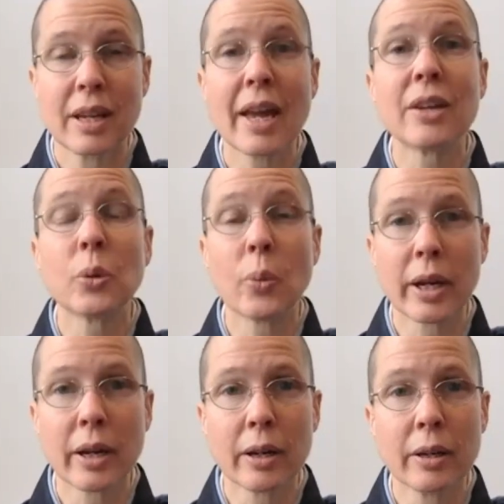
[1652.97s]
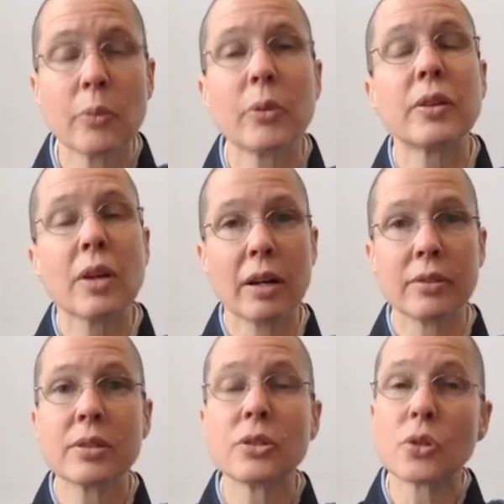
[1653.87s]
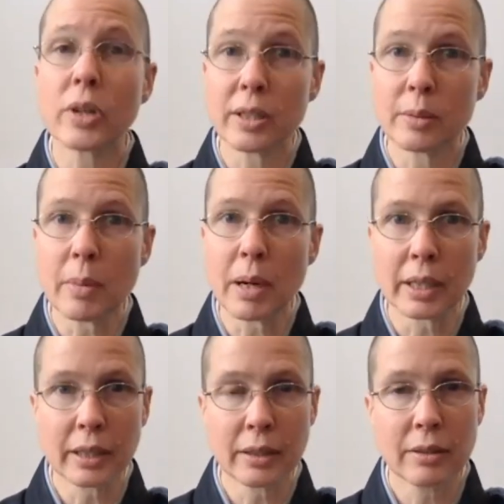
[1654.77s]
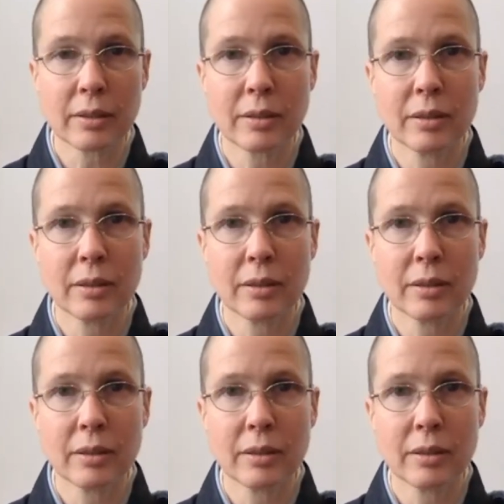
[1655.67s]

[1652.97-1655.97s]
and aware with concentrated mind,